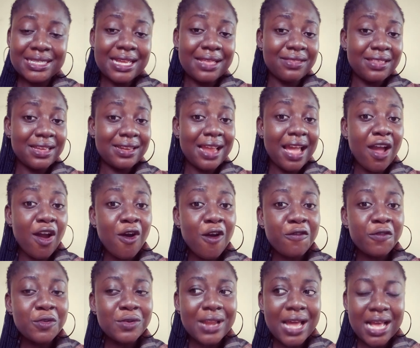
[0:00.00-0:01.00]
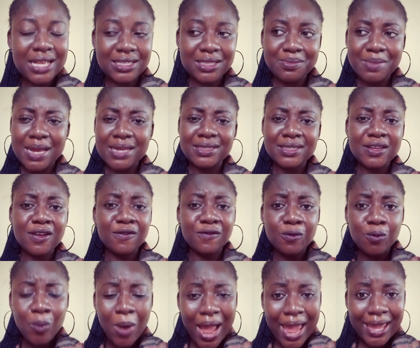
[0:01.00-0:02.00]
and then I often ask myself
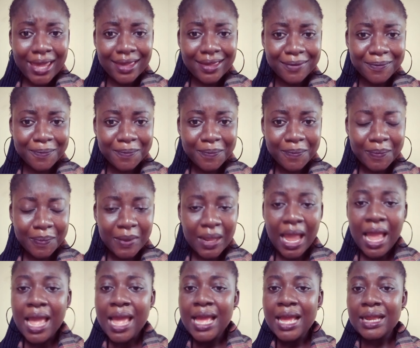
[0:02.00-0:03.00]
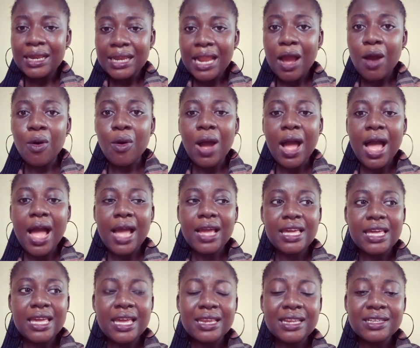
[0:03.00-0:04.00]
why. Now,
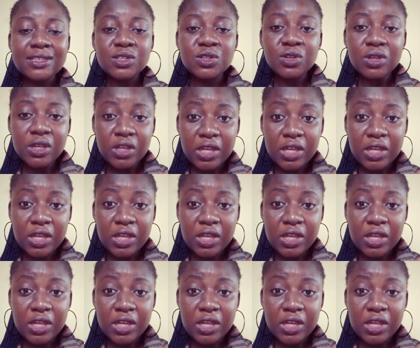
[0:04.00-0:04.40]
it is